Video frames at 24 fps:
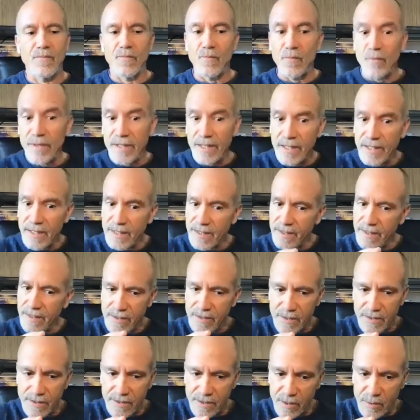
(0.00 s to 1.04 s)
really
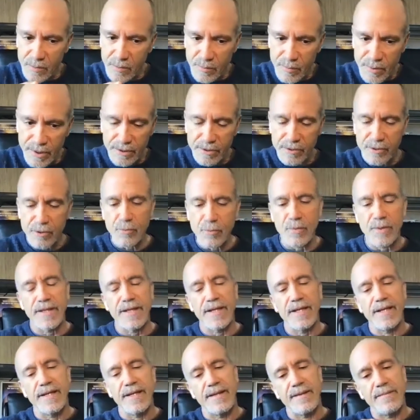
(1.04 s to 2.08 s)

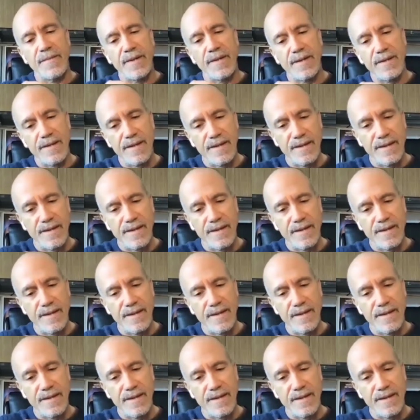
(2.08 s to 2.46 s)
spiritually in the